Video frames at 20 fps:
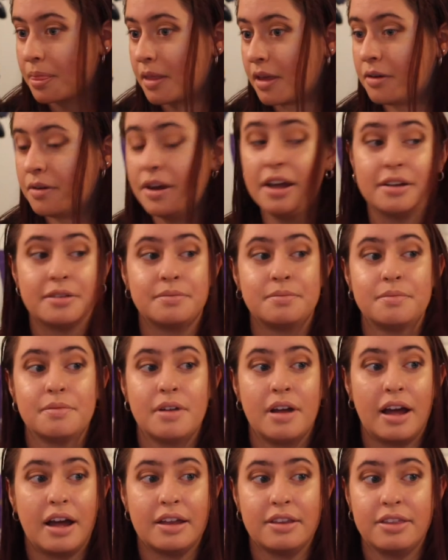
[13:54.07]
Okay,
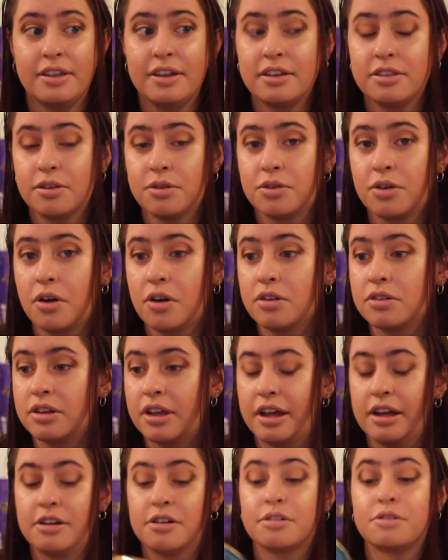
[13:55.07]
I think those all
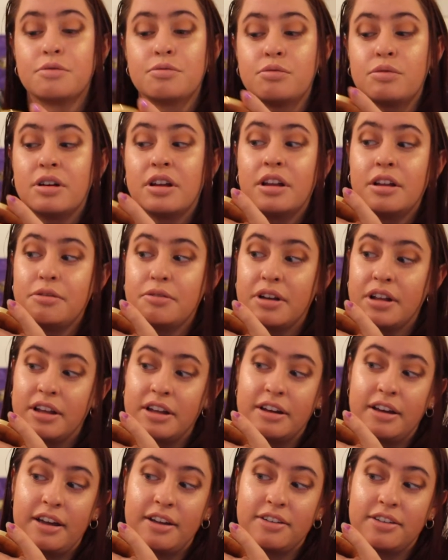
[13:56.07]
layered really, really
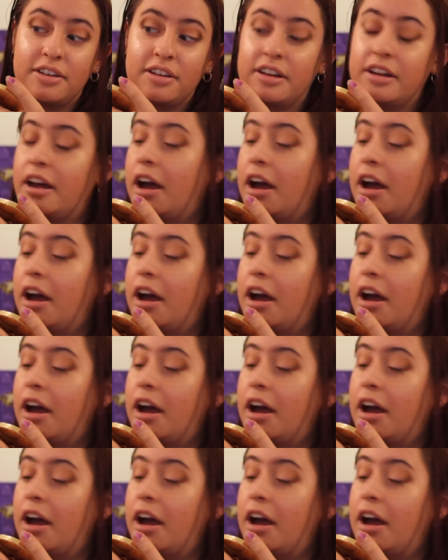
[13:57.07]
nicely.